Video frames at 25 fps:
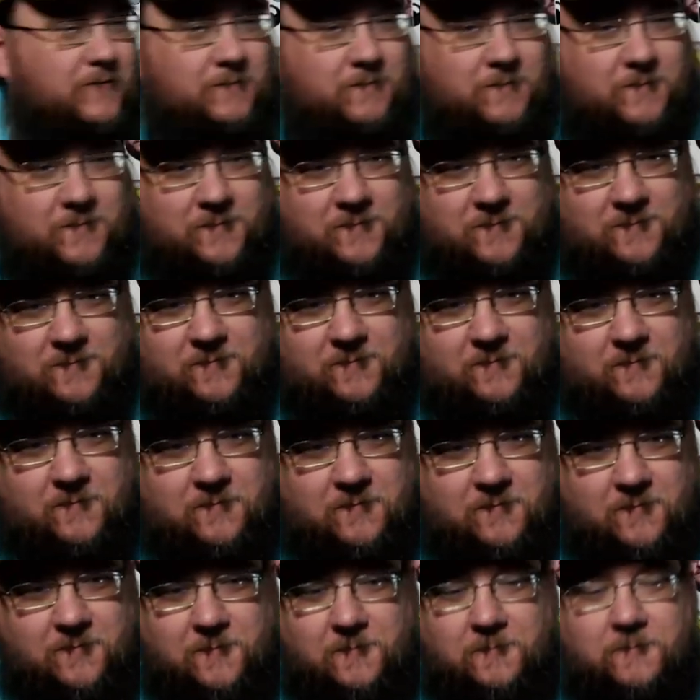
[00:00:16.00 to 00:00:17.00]

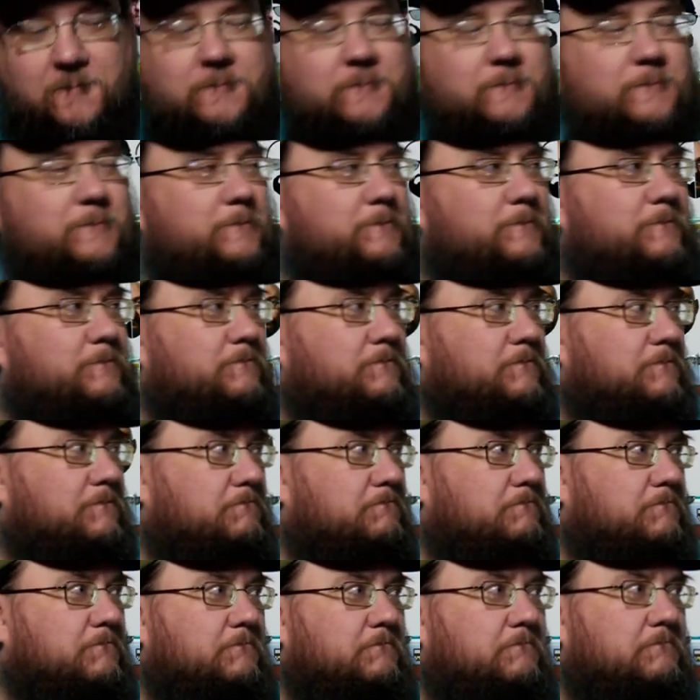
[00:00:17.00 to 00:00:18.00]

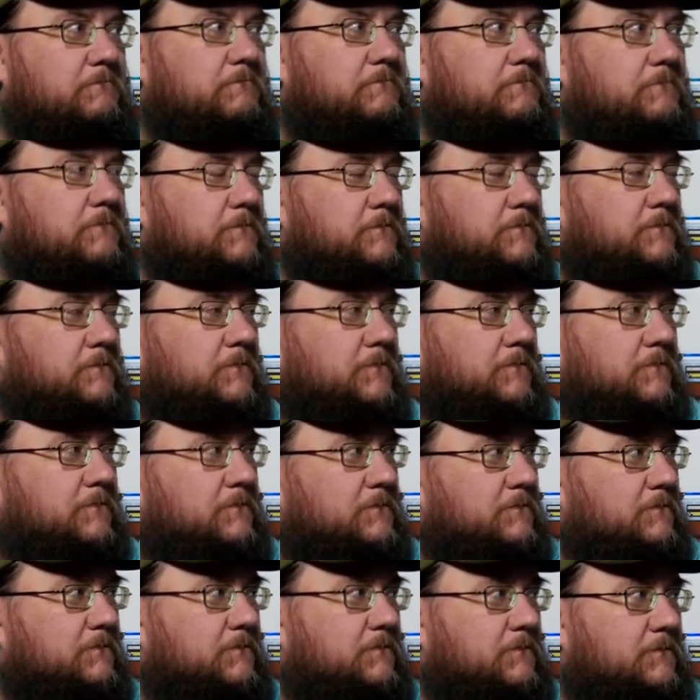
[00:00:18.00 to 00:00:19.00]

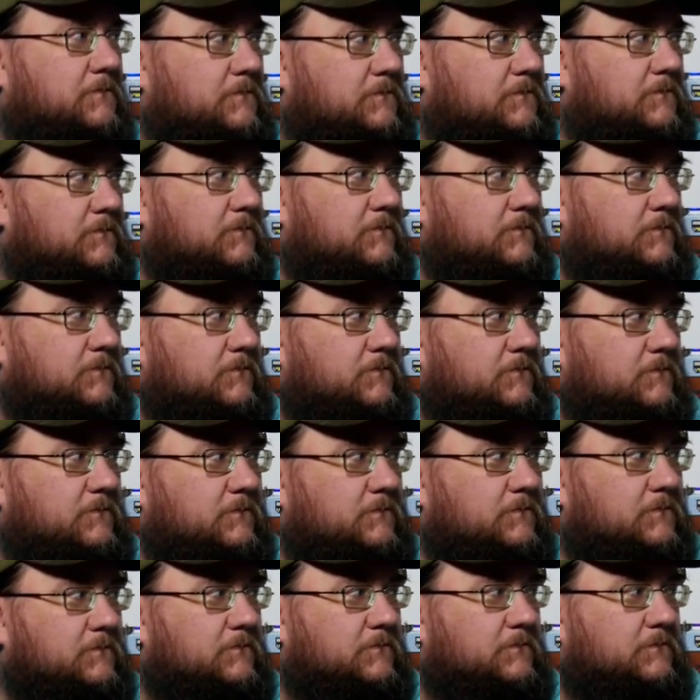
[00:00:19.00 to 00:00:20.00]

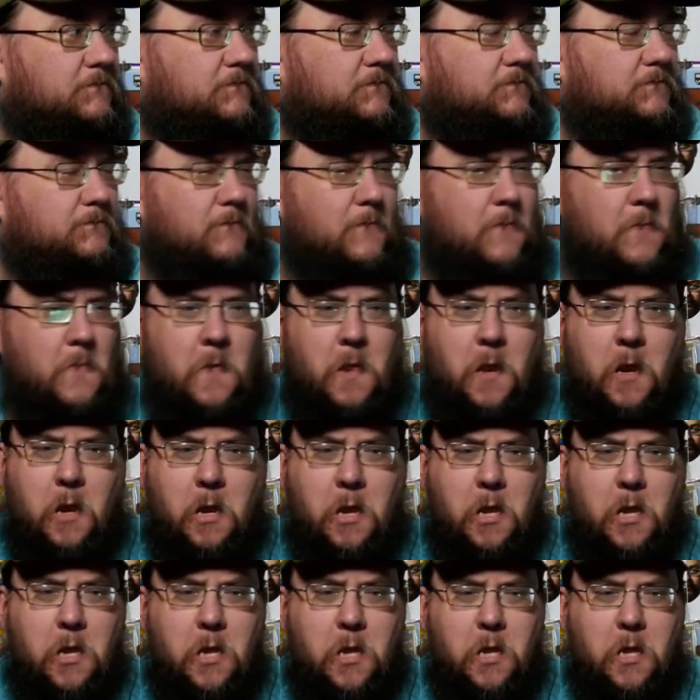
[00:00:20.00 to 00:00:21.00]

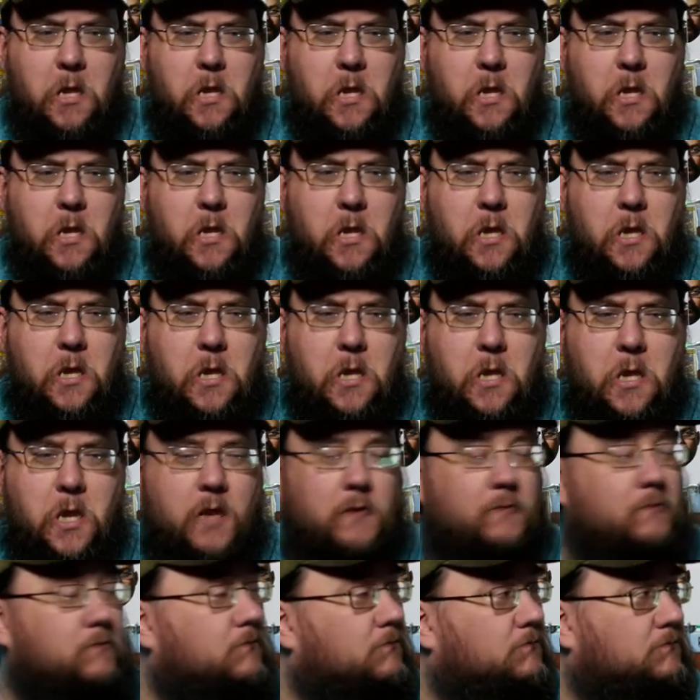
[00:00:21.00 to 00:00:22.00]

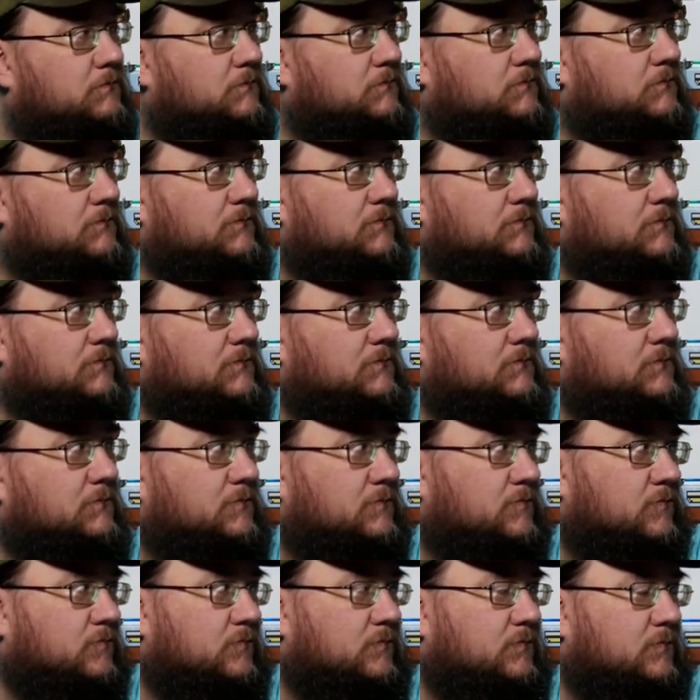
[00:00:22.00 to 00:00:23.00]

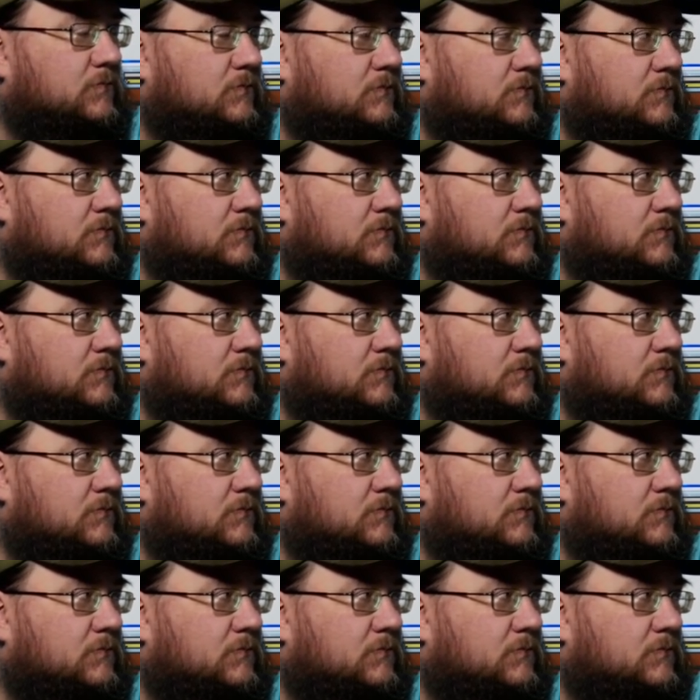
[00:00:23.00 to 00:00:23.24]
(not speaking)